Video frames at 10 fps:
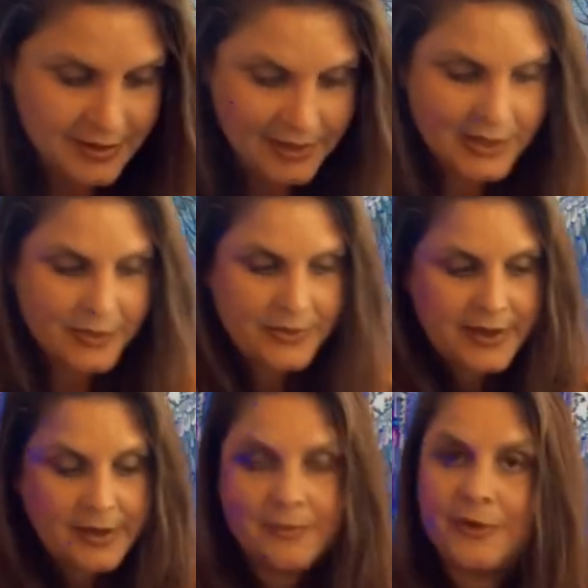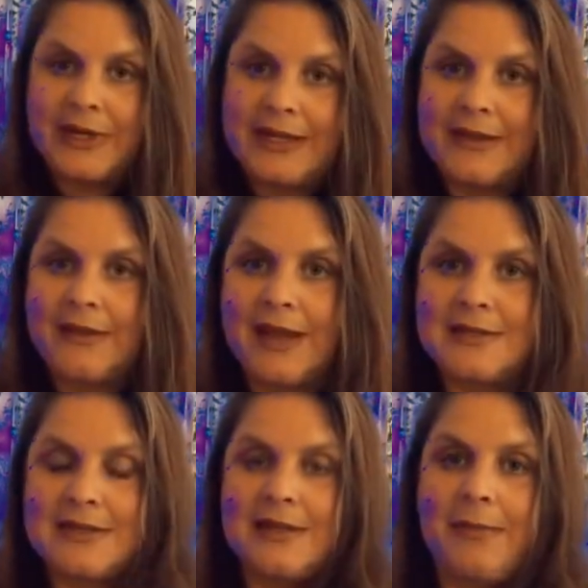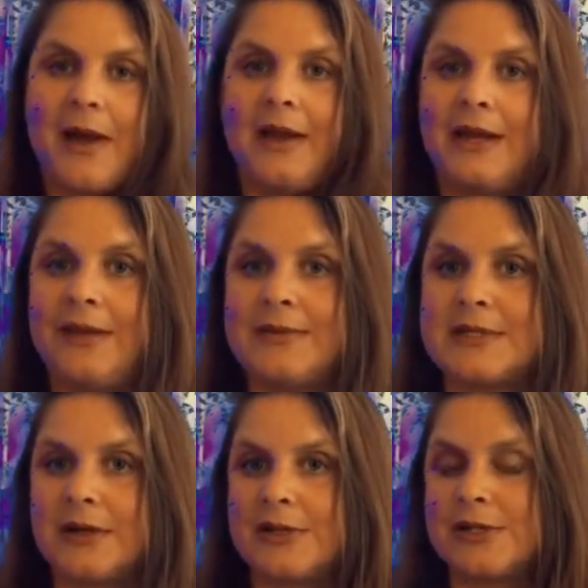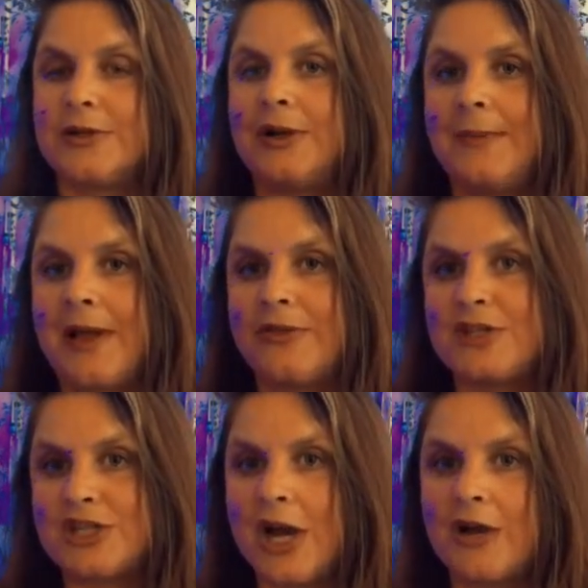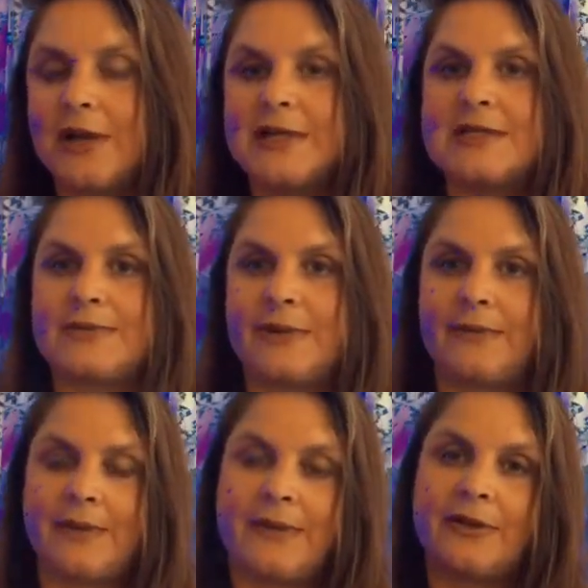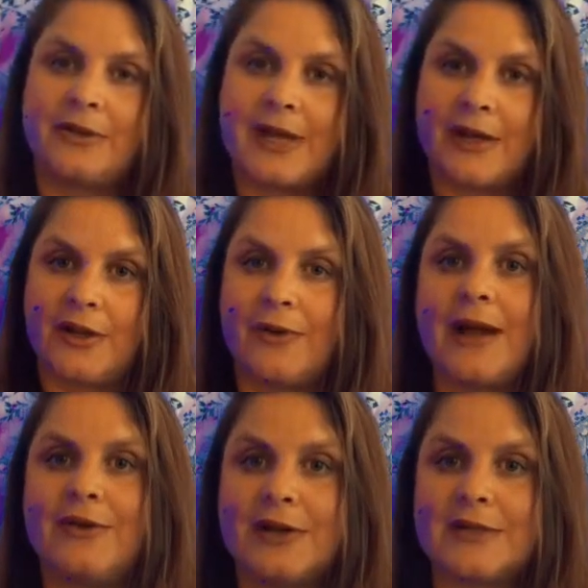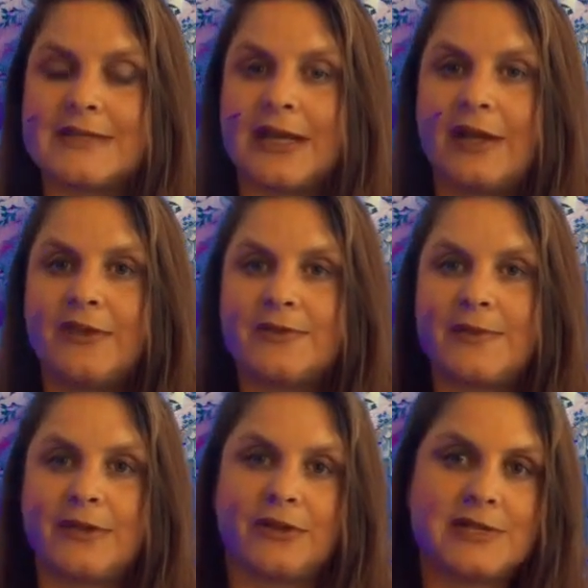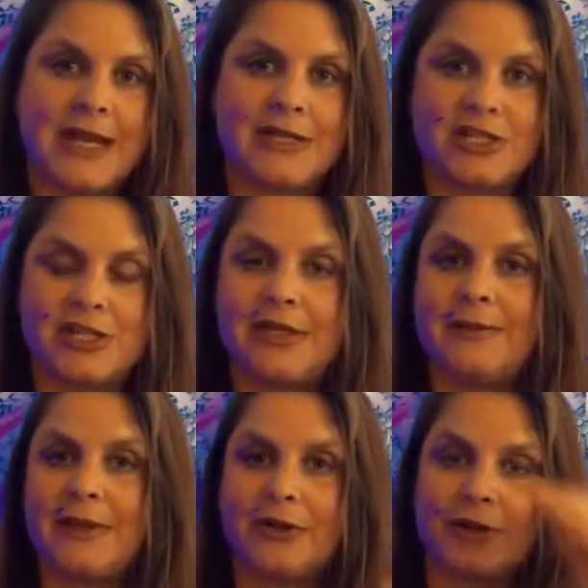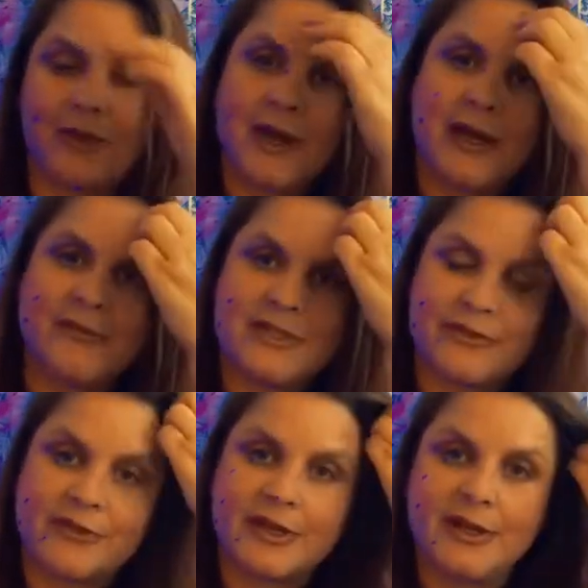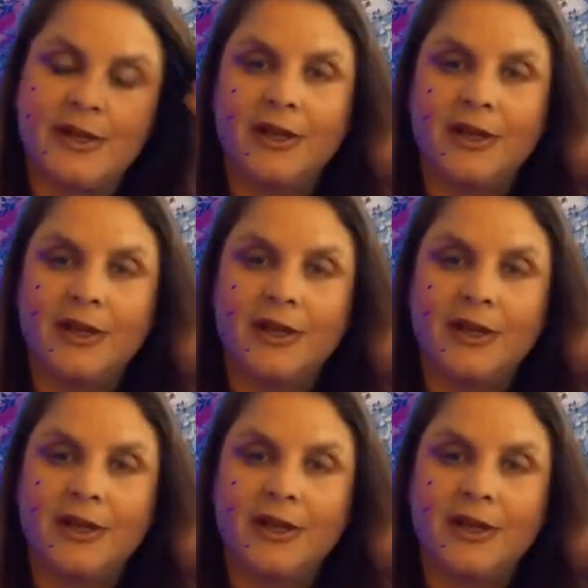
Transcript: you know, the meridian lines in the body. We started to learn about the chakras. We learned how to ground ourselves. We learned Tai Chi. We learned a lot of different